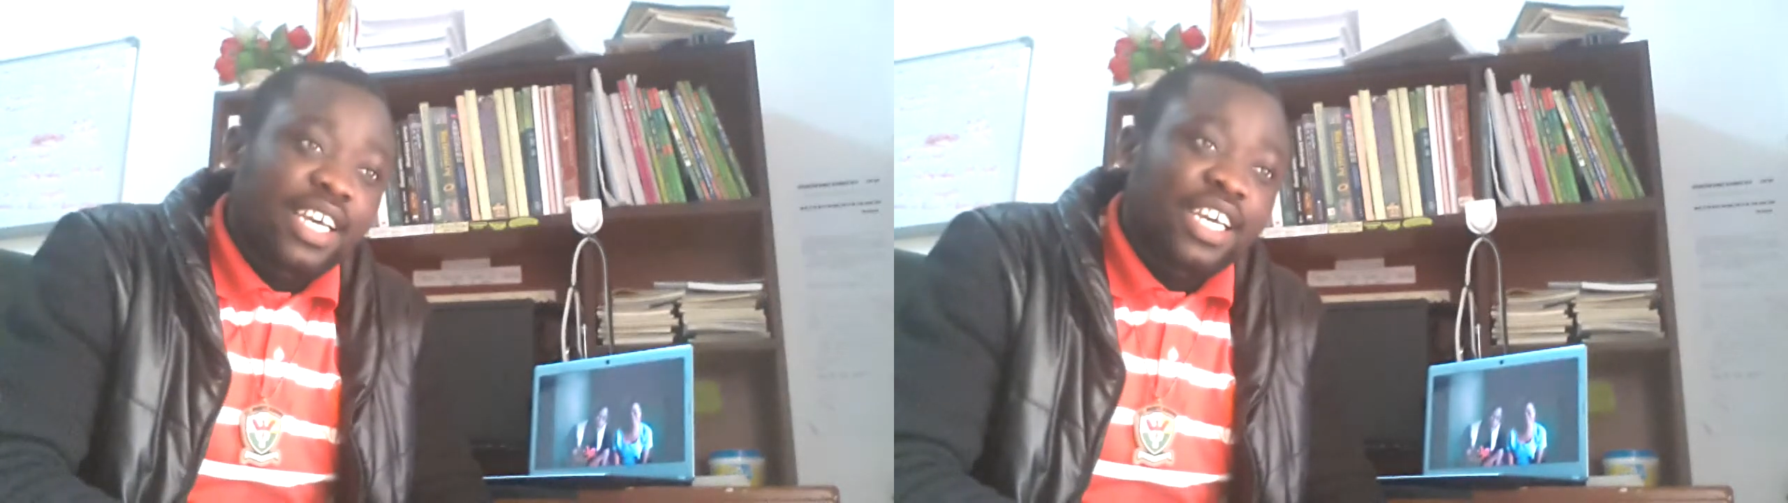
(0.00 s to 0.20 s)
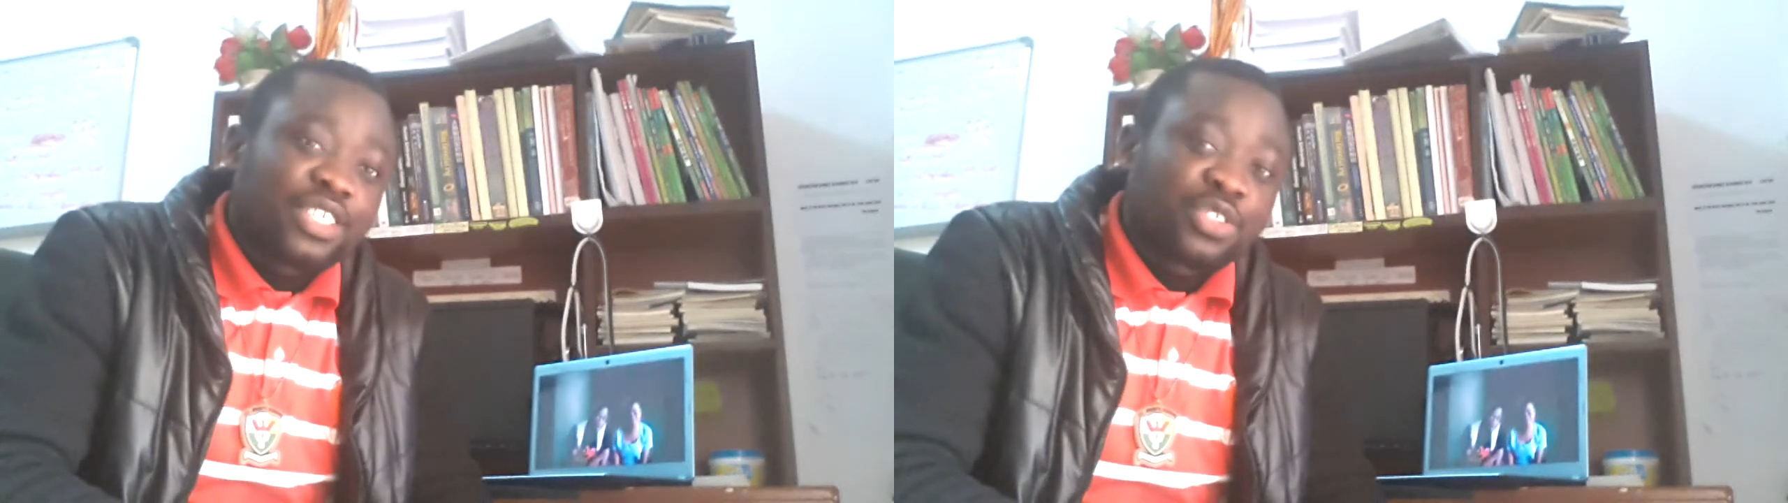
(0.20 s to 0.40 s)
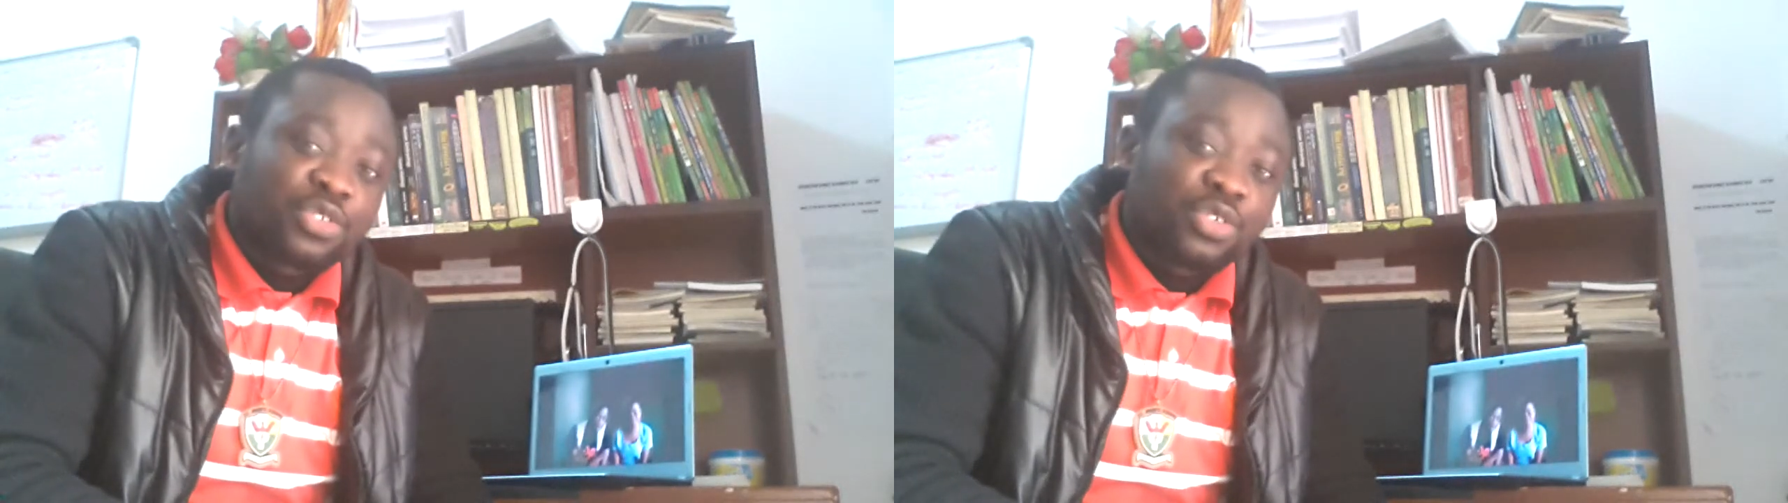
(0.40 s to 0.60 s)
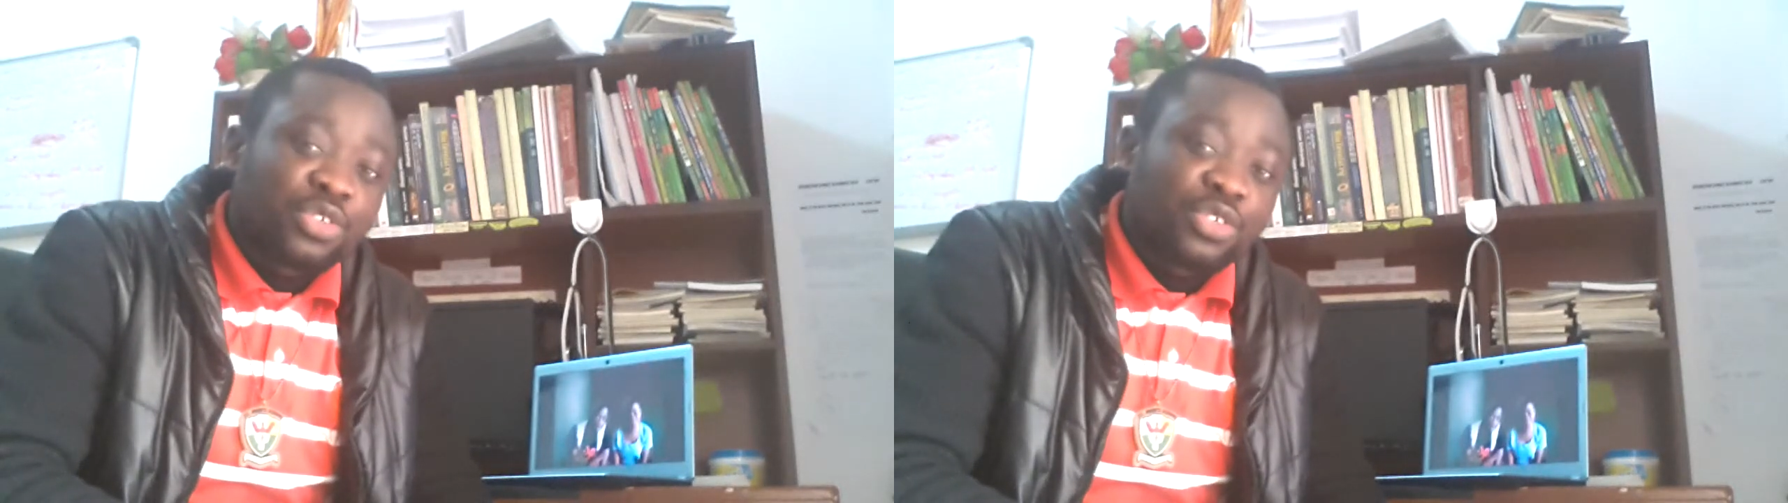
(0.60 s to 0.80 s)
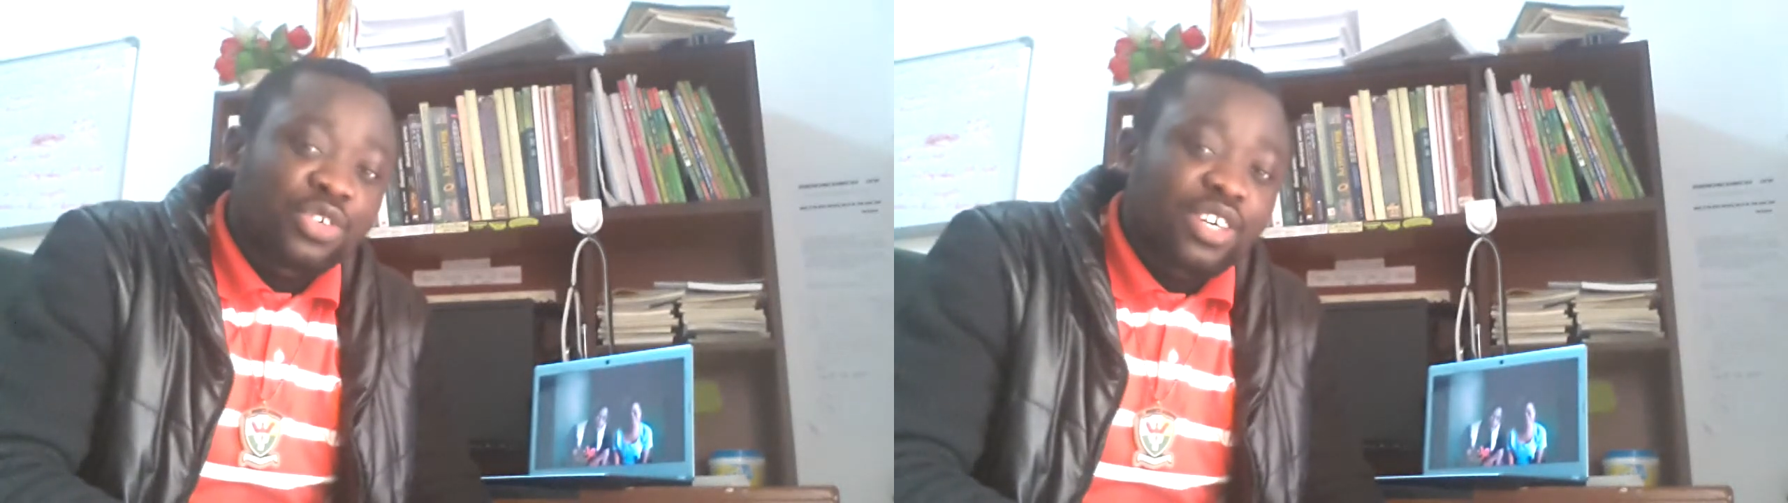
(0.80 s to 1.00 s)
And
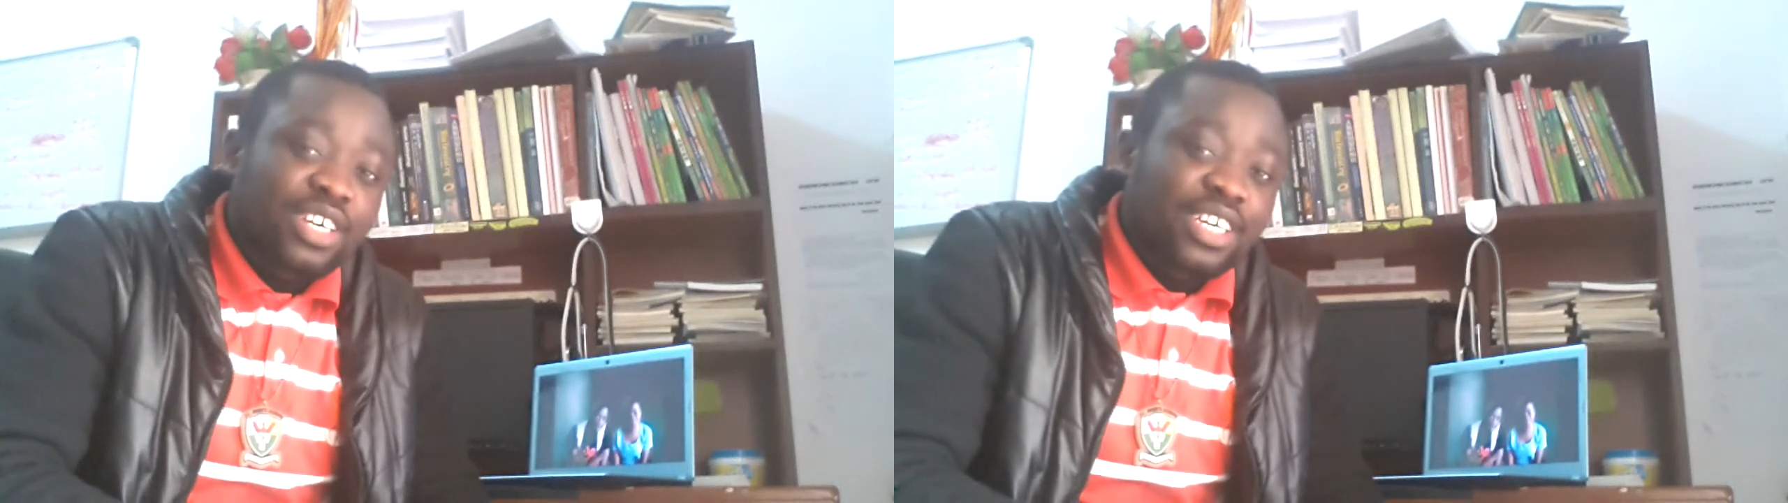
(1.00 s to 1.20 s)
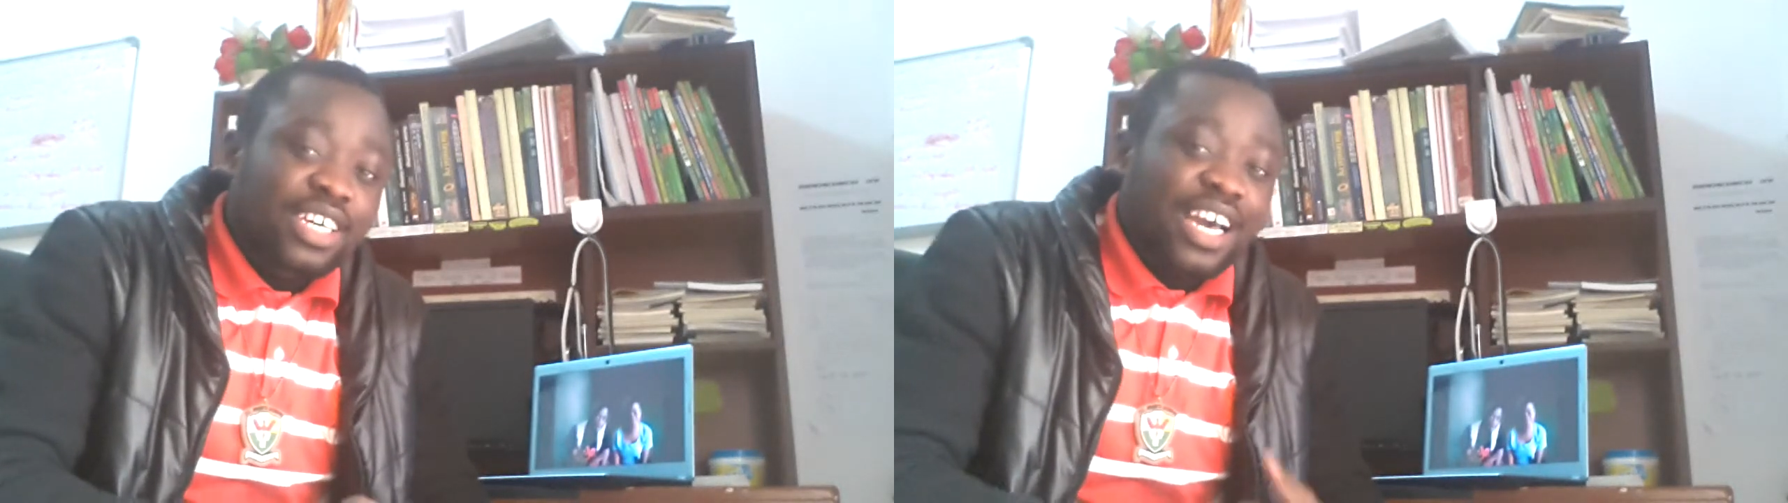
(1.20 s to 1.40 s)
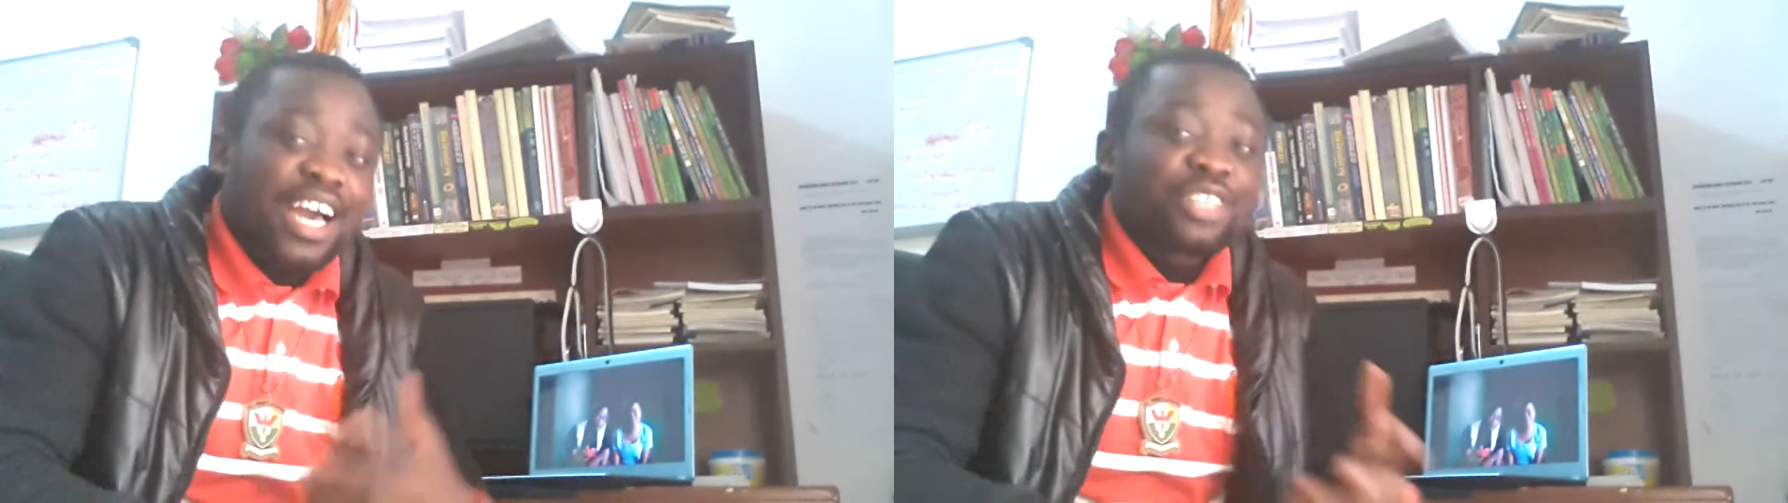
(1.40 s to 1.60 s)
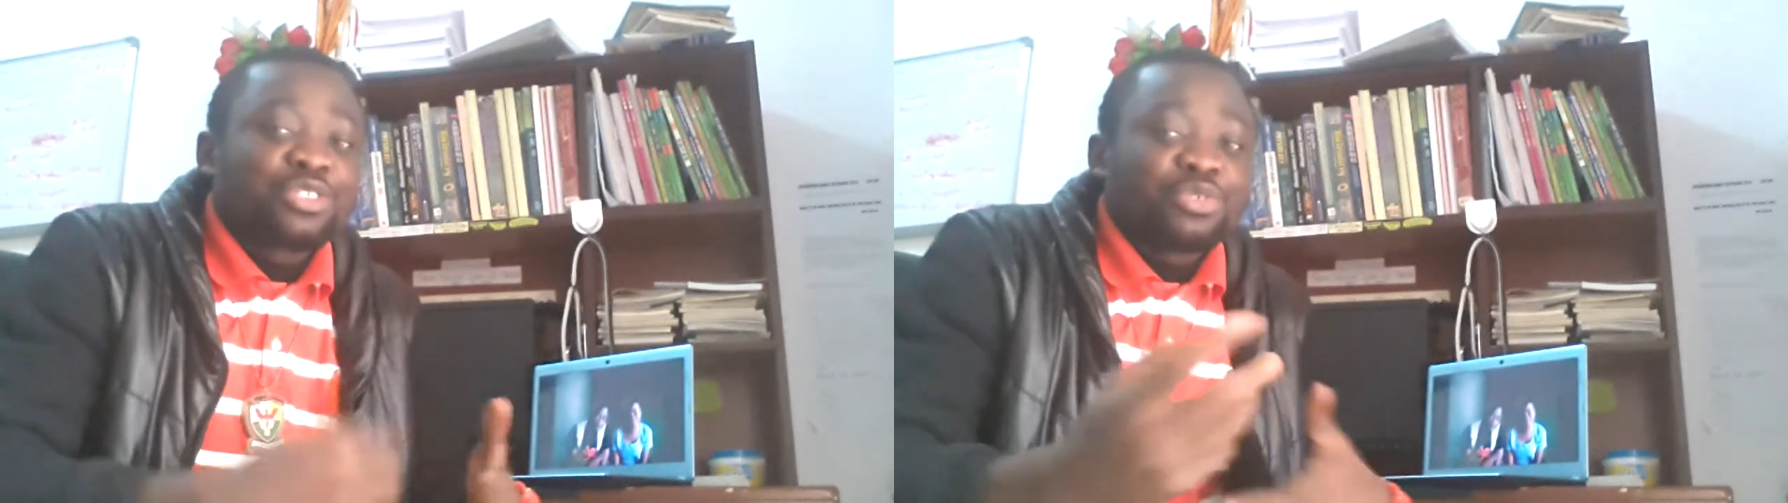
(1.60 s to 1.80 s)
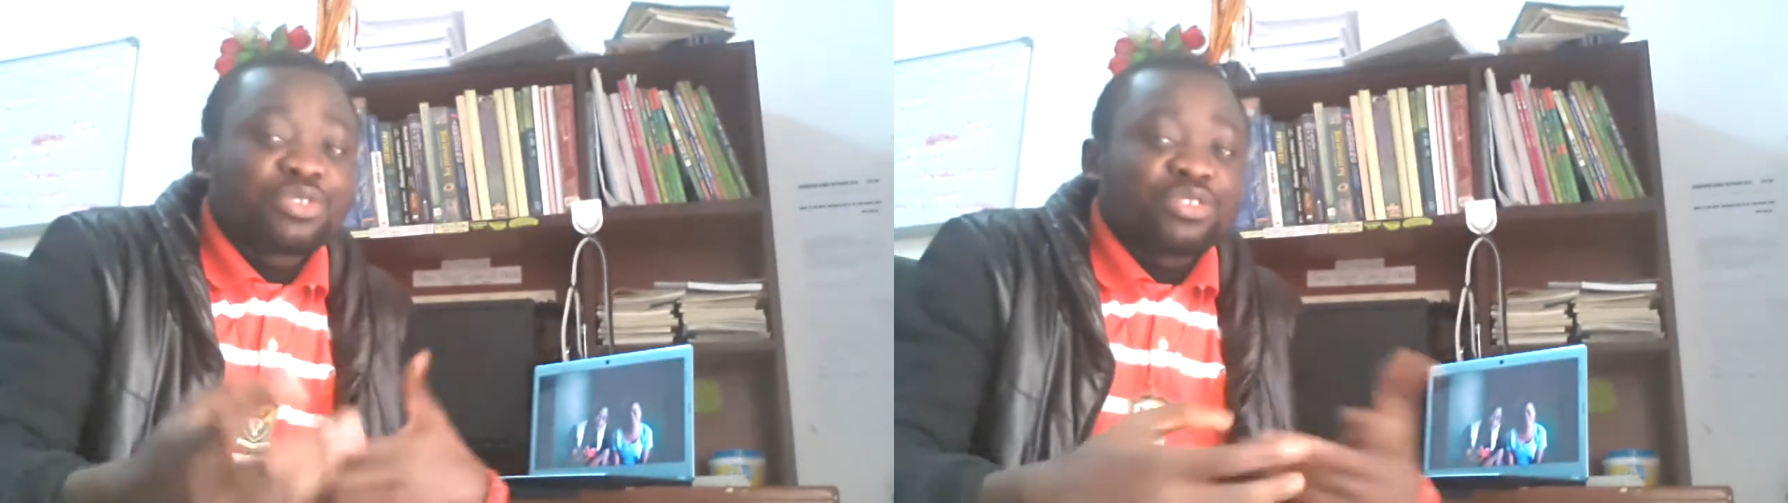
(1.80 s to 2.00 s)
so I had
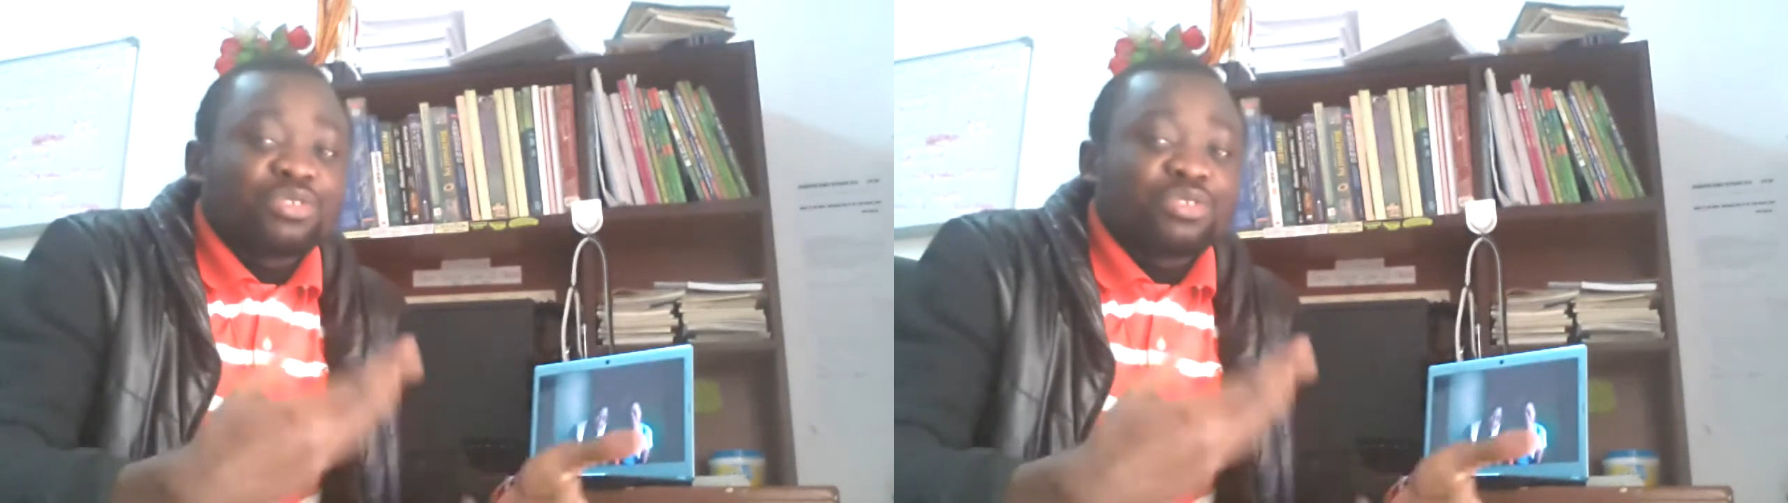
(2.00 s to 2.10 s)
to